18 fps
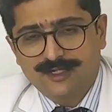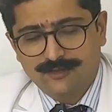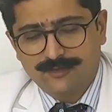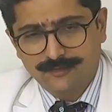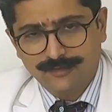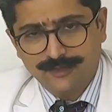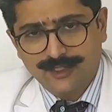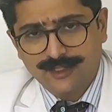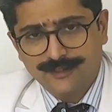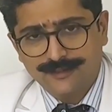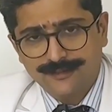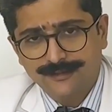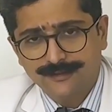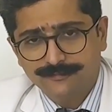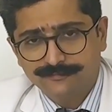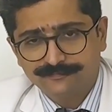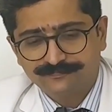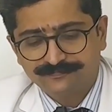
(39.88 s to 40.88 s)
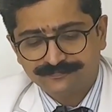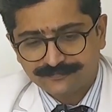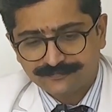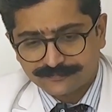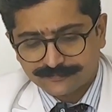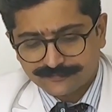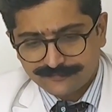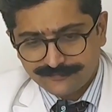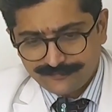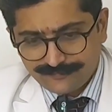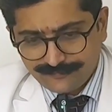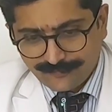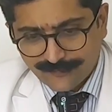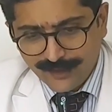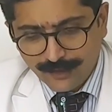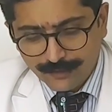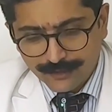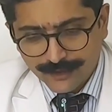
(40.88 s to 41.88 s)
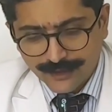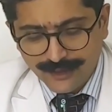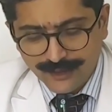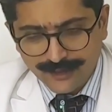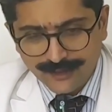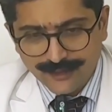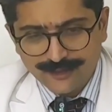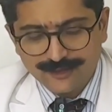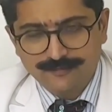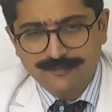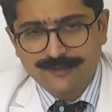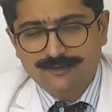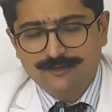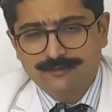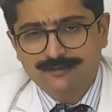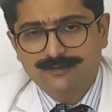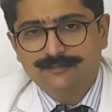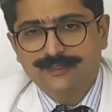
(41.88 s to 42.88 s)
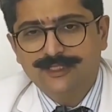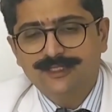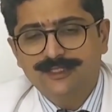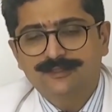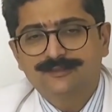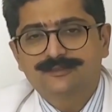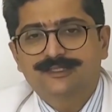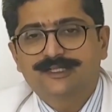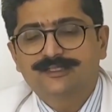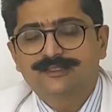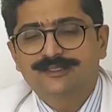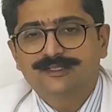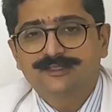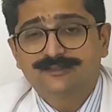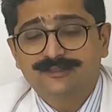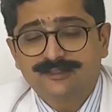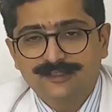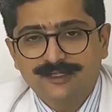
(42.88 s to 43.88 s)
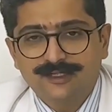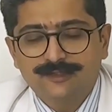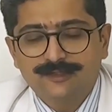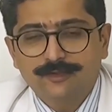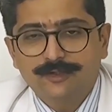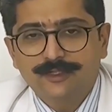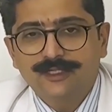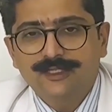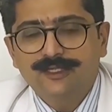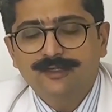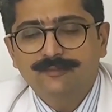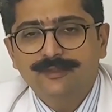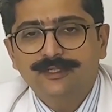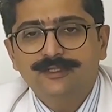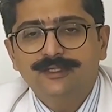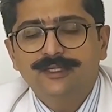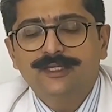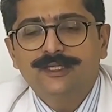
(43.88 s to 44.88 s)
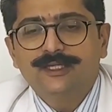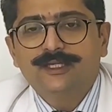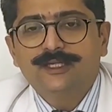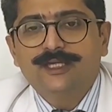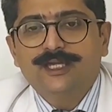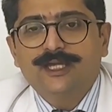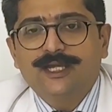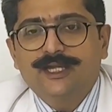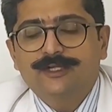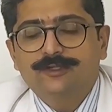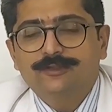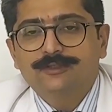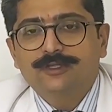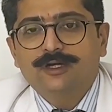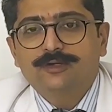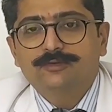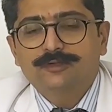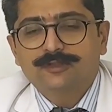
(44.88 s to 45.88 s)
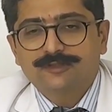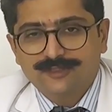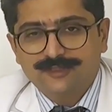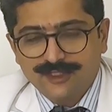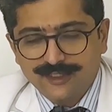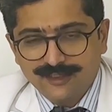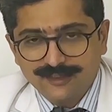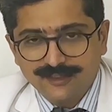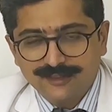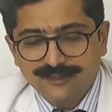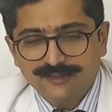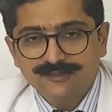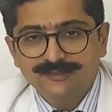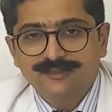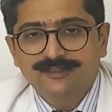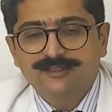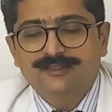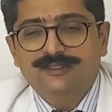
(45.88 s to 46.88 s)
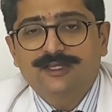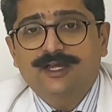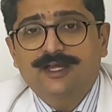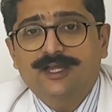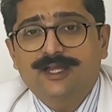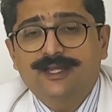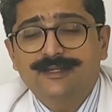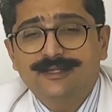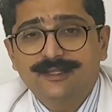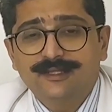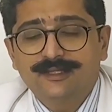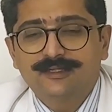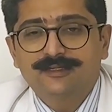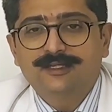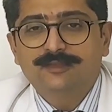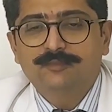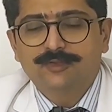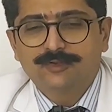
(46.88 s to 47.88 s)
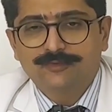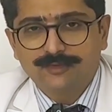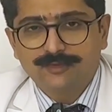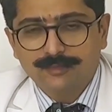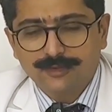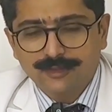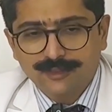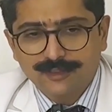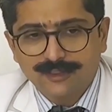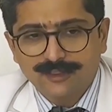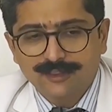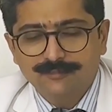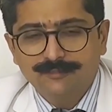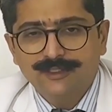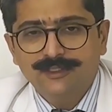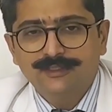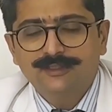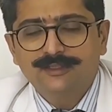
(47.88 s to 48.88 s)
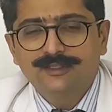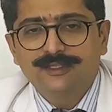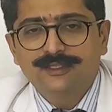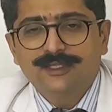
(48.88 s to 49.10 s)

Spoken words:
around the ankle. On the inner aspect or the medial side there is the deltoid ligament, and on the outer side there is the anterior tibiofibular ligament